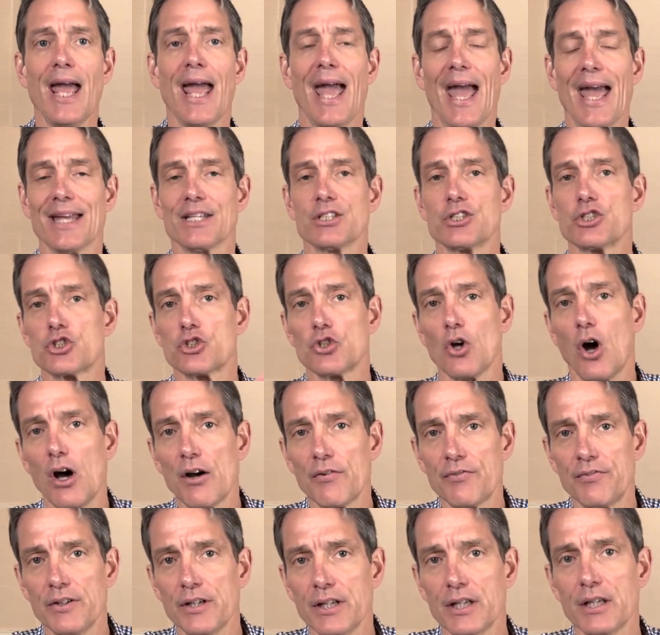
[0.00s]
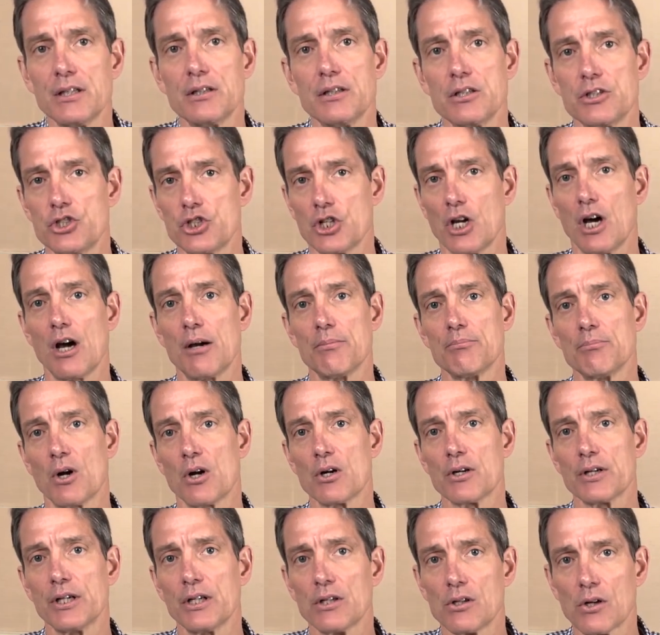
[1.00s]
and softening in the job
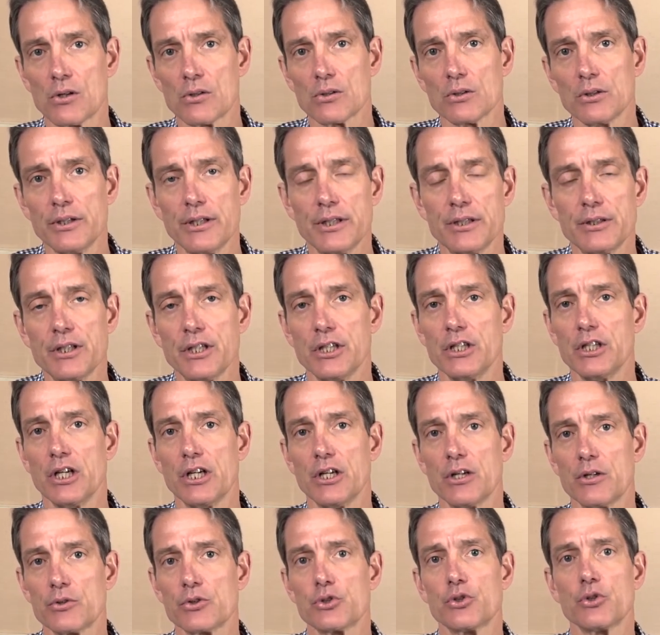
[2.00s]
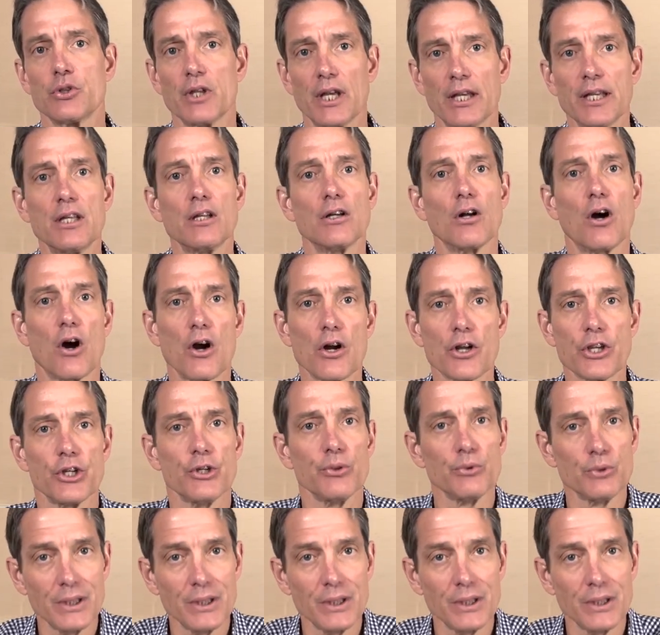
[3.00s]
market early in the year so they could argue,